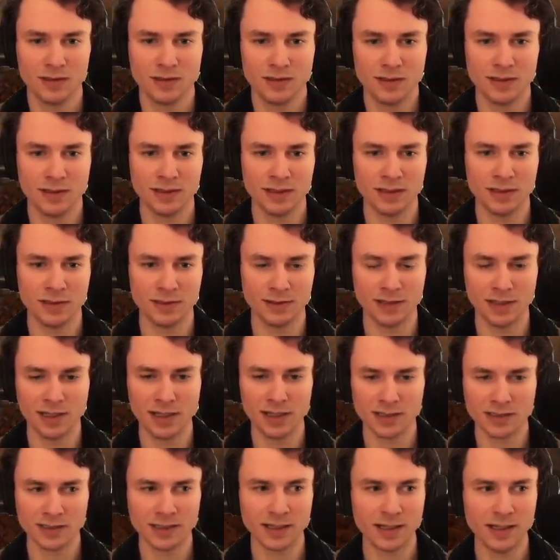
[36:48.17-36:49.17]
And I don't think he
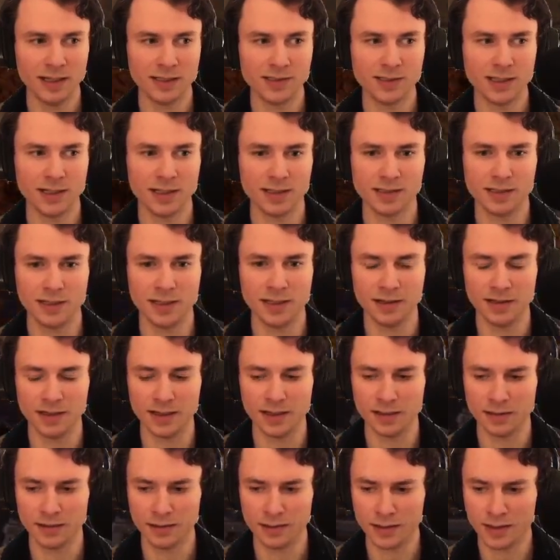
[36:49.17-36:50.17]
has any chance of getting
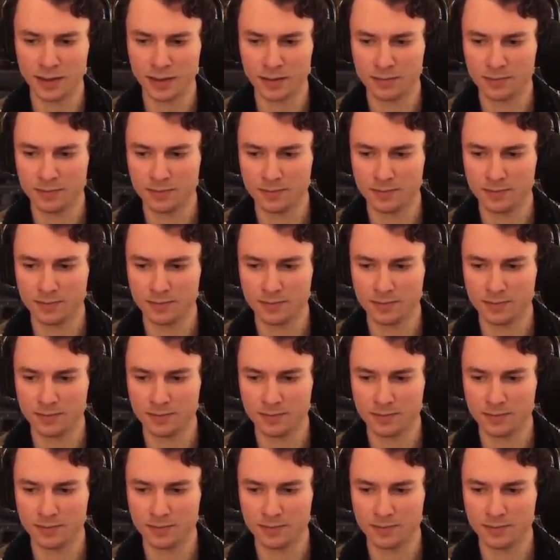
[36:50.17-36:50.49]
out of there.